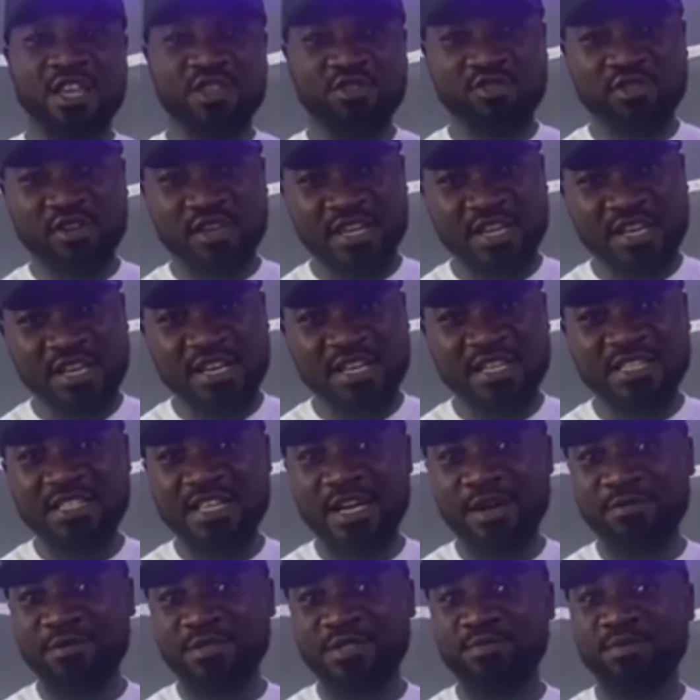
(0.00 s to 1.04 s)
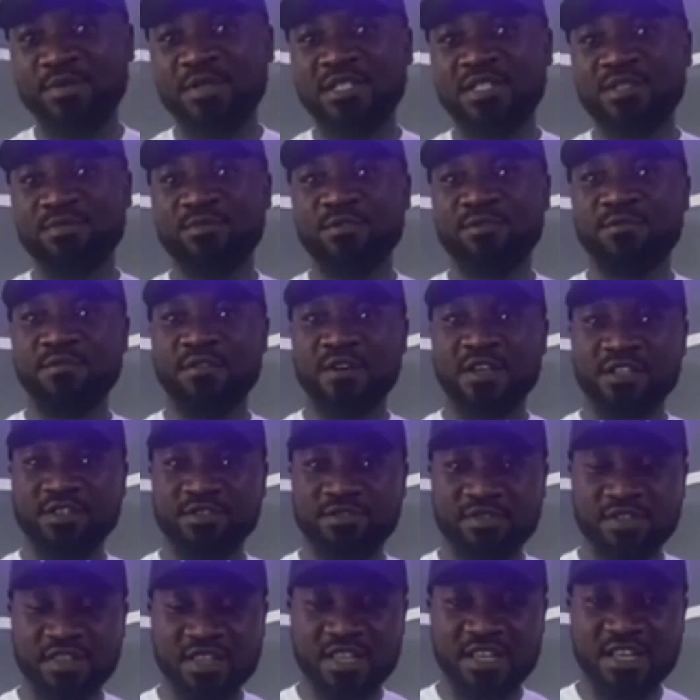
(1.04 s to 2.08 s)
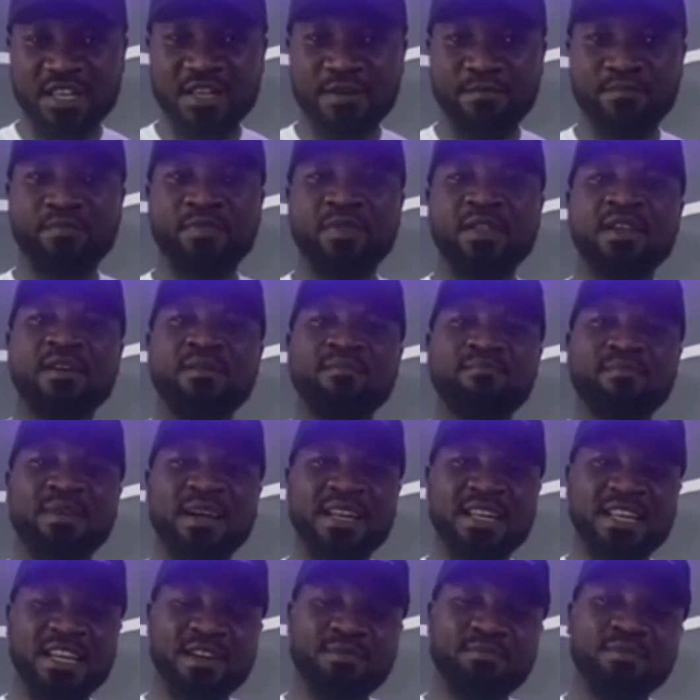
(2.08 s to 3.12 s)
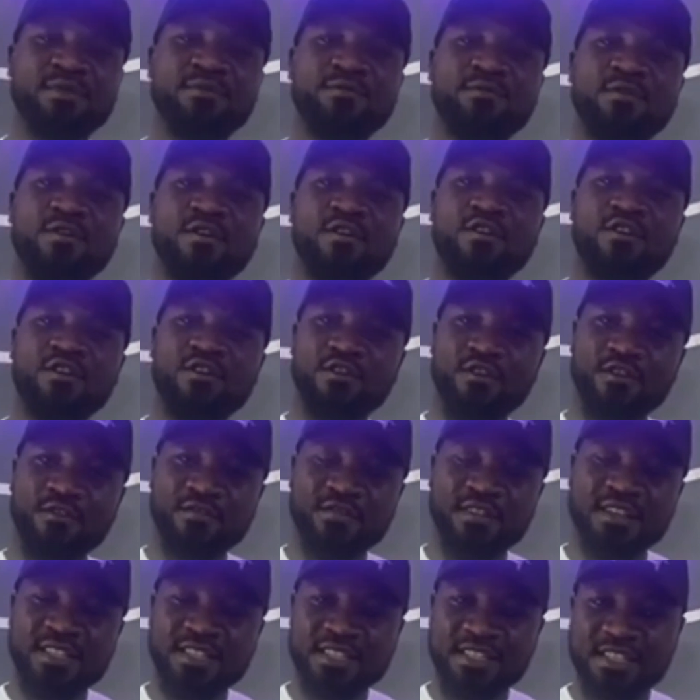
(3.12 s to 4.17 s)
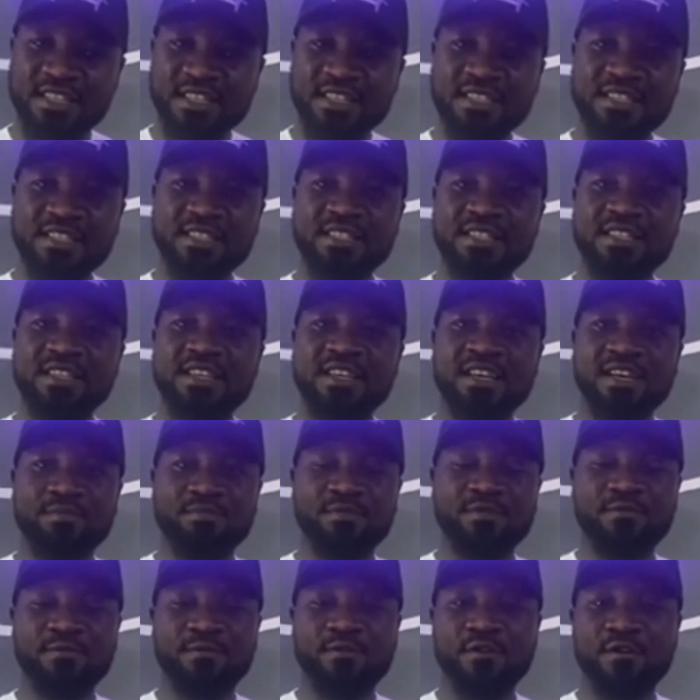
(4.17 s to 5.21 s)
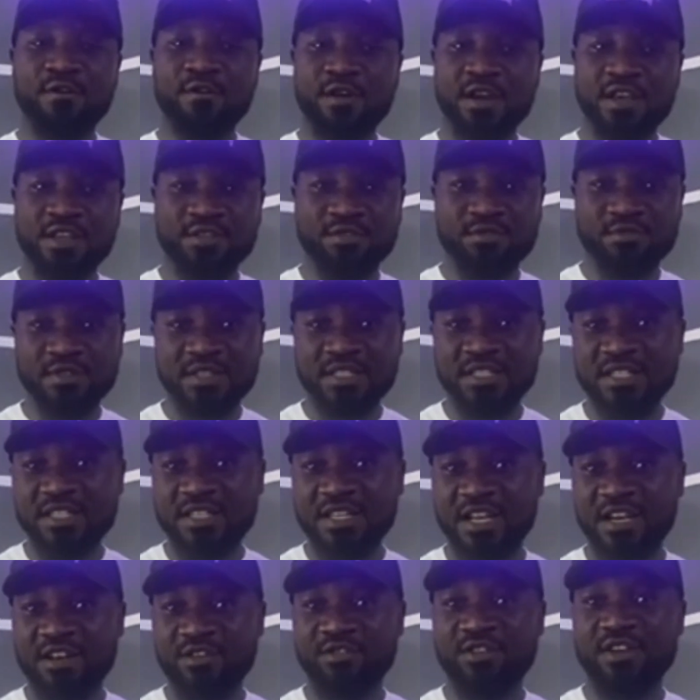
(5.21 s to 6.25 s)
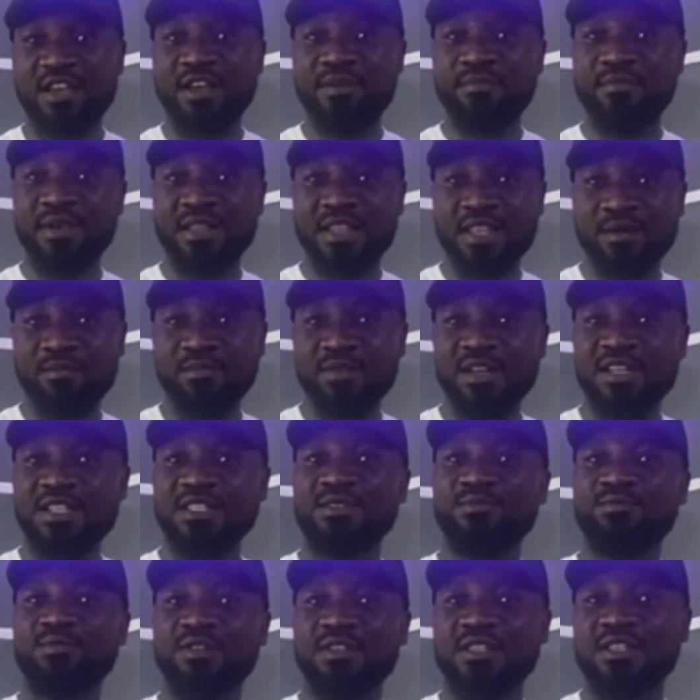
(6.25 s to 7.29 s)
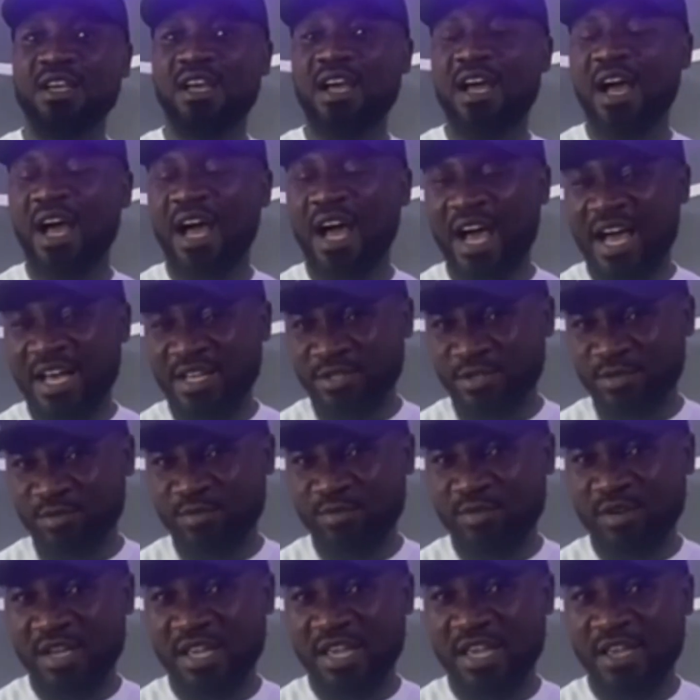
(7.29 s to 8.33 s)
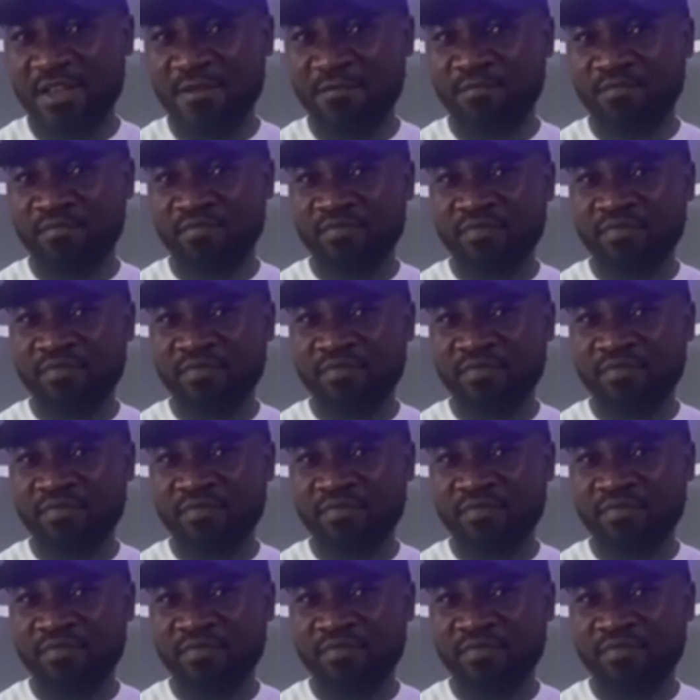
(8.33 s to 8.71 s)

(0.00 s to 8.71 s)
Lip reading: and your kidneys are responsible for excreting them. But then before all of these things, before excretion can occur, metabolism has to occur.